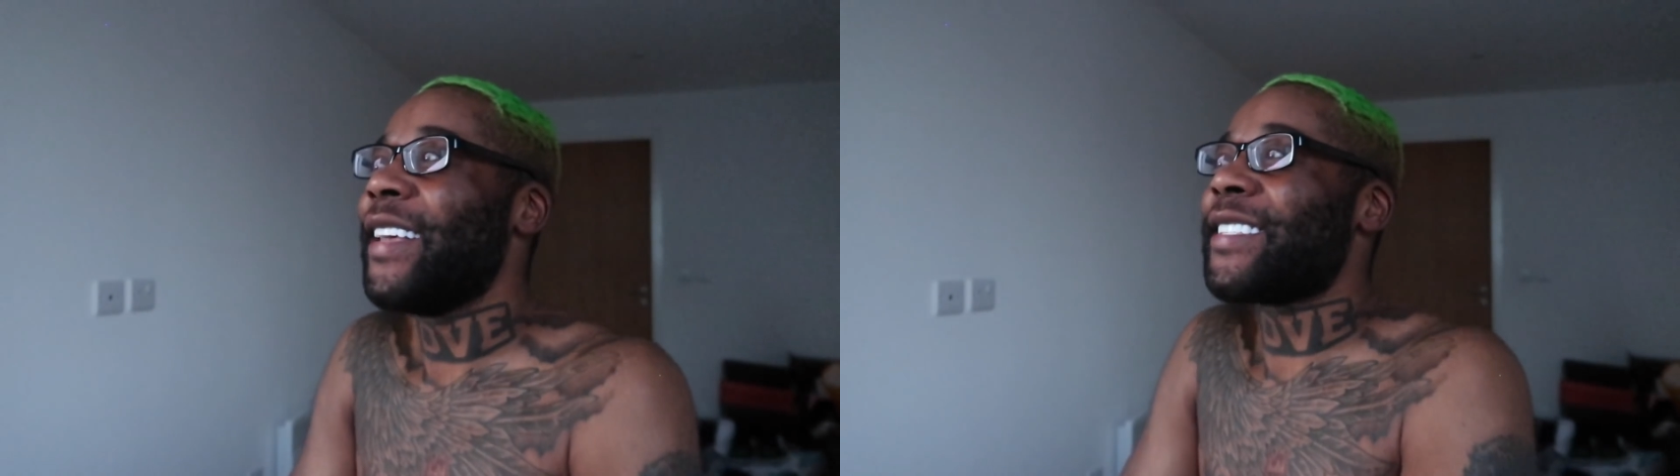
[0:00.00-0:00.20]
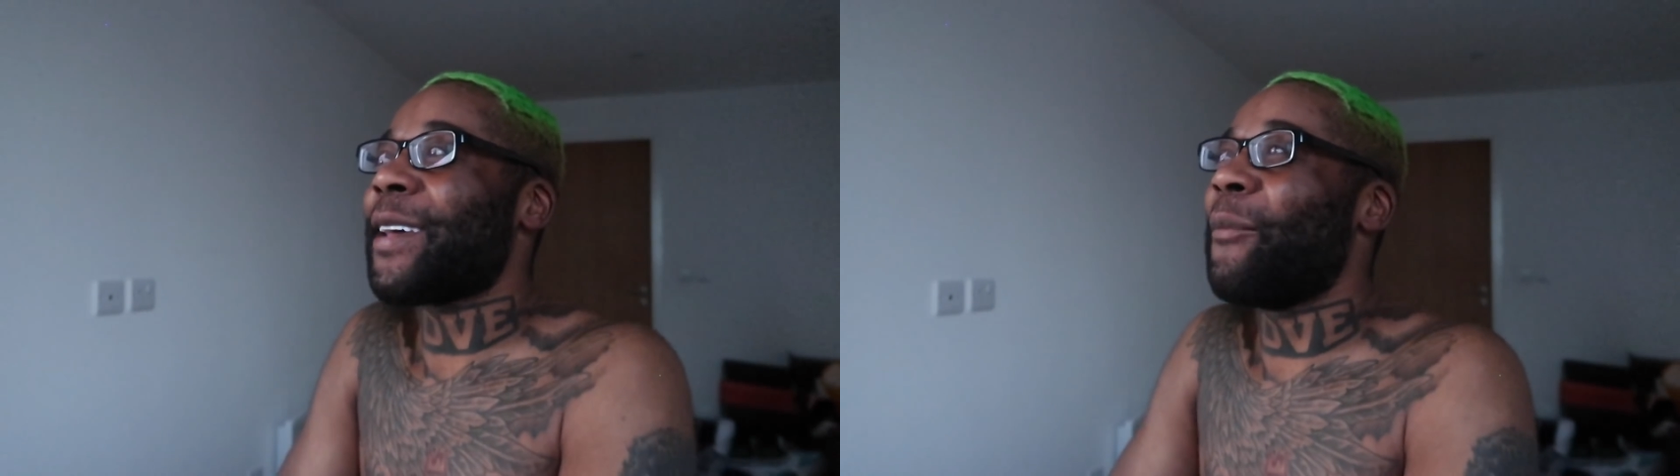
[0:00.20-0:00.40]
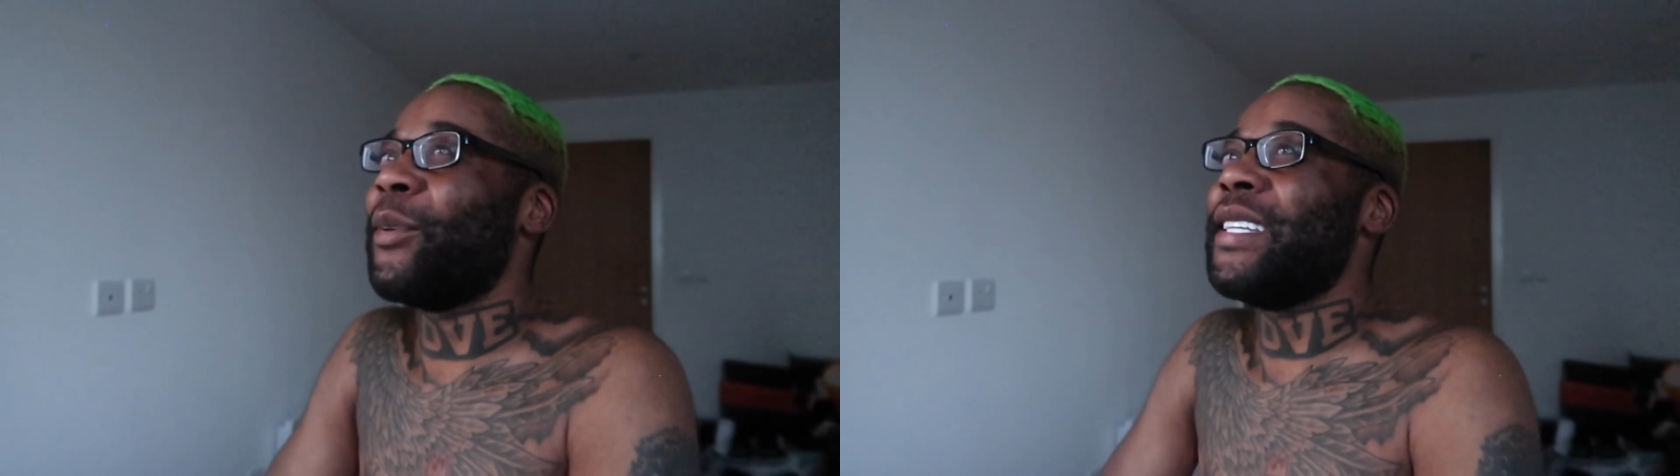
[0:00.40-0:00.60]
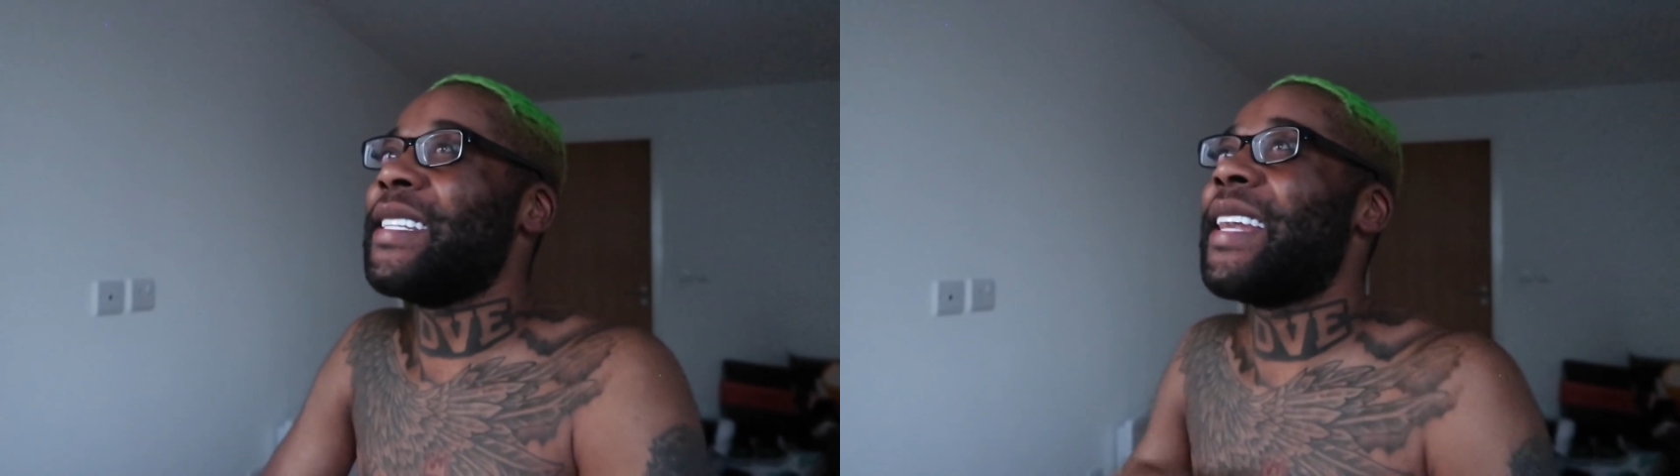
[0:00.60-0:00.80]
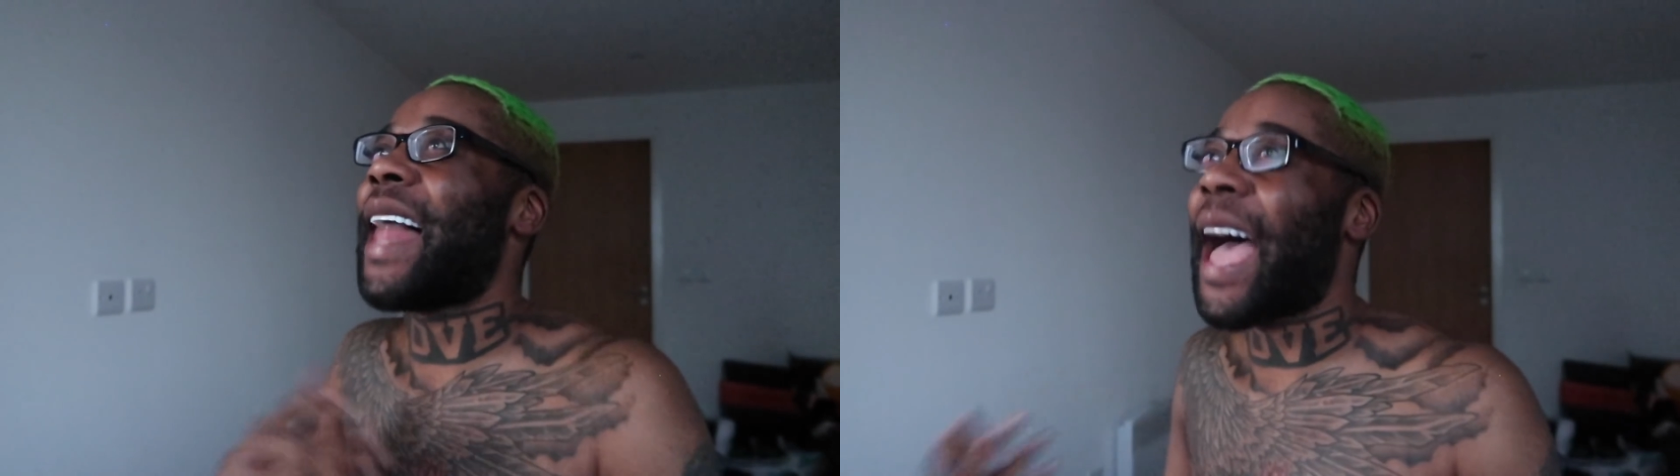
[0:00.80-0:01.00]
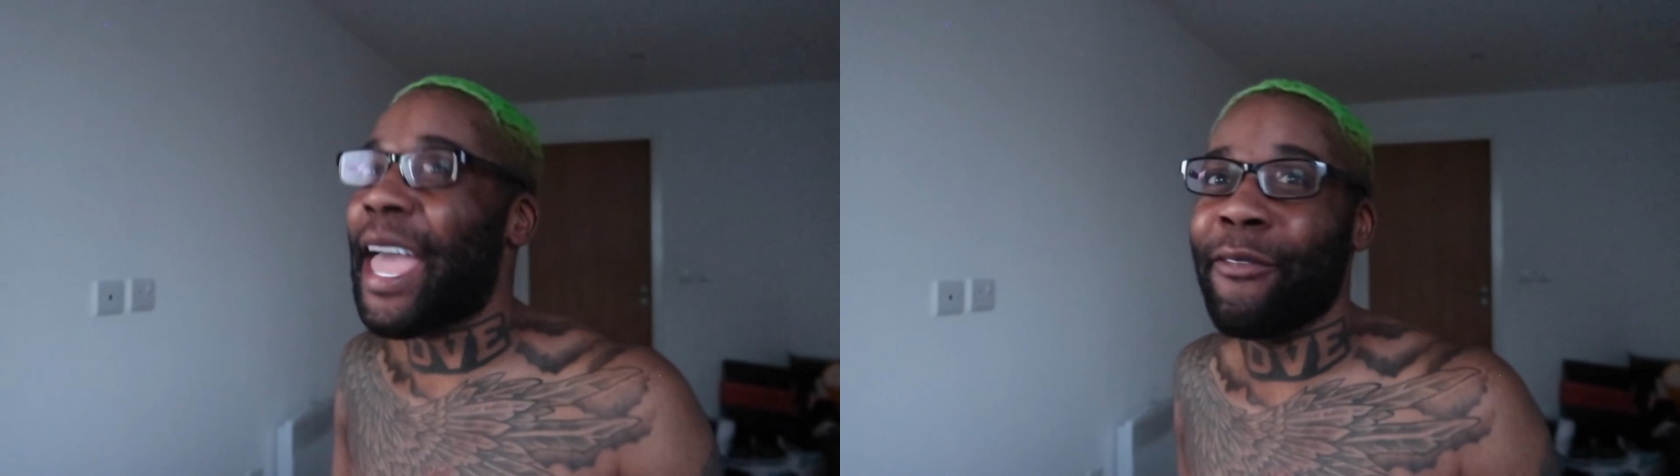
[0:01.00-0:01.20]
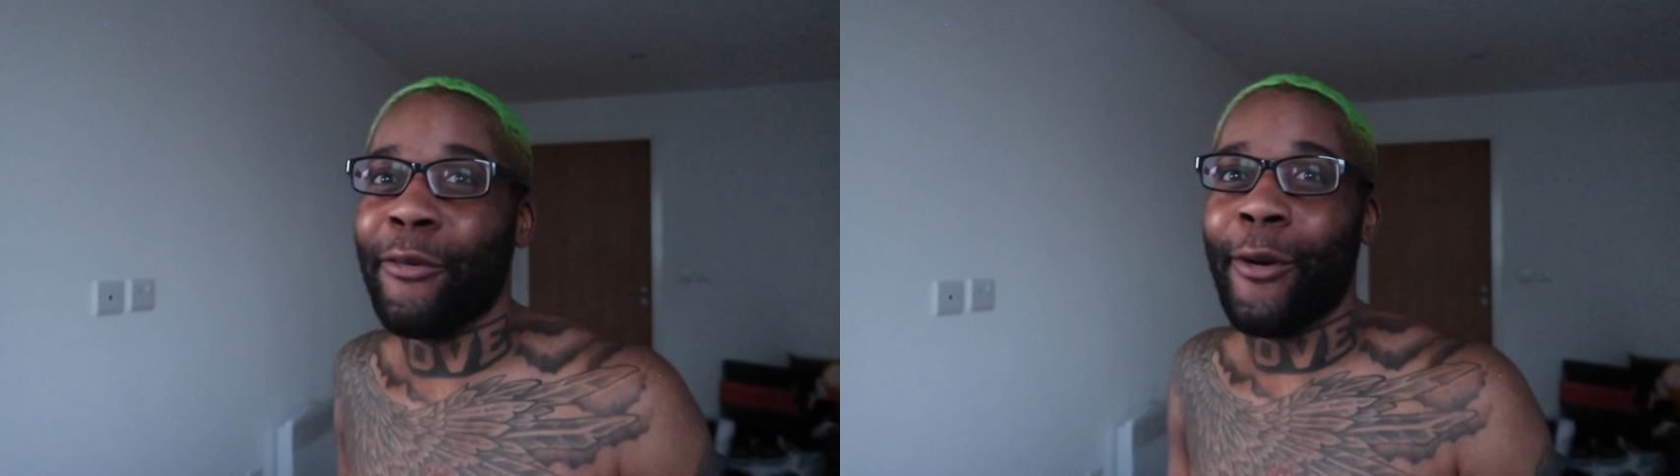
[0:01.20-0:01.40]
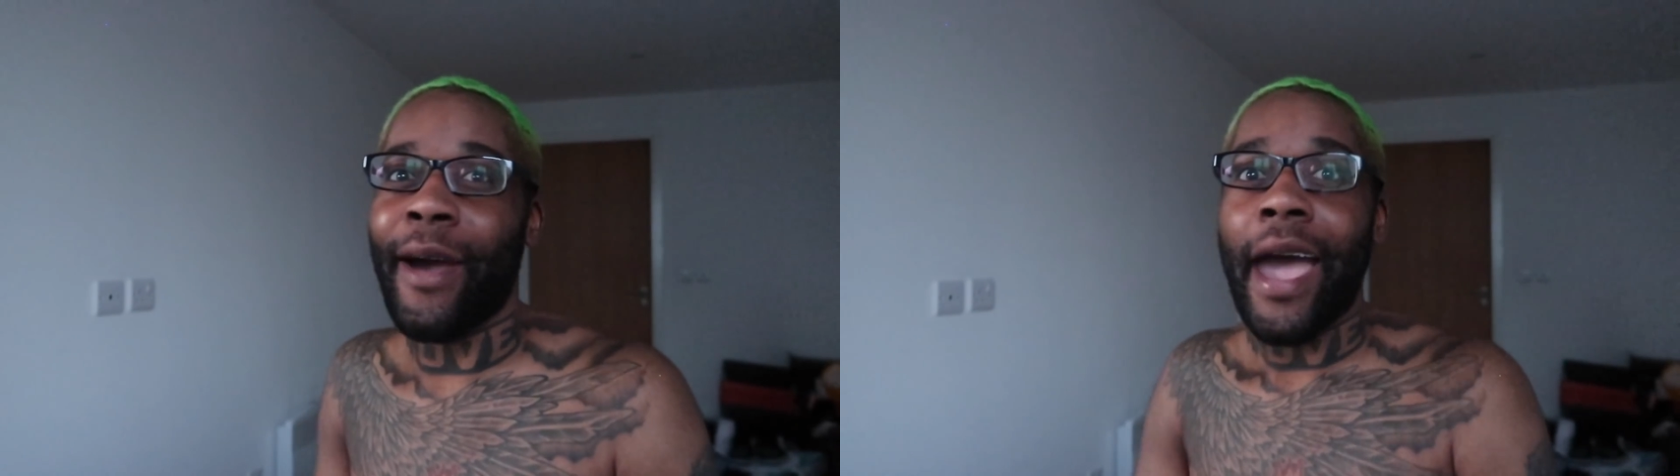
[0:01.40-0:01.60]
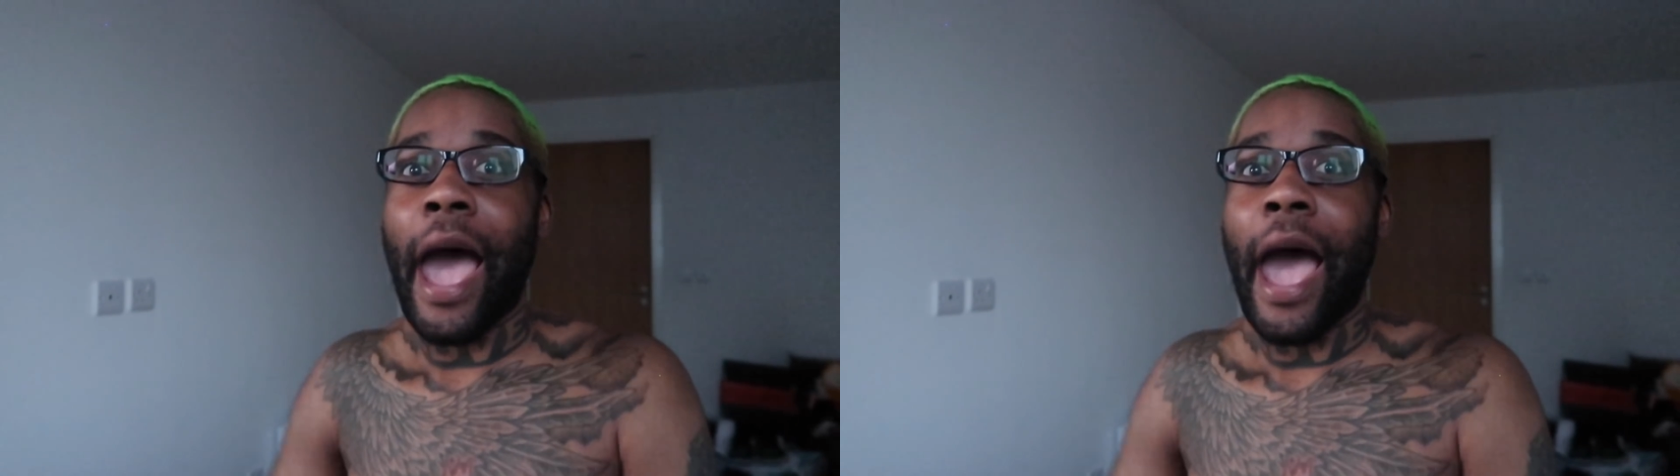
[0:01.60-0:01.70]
somebody's life or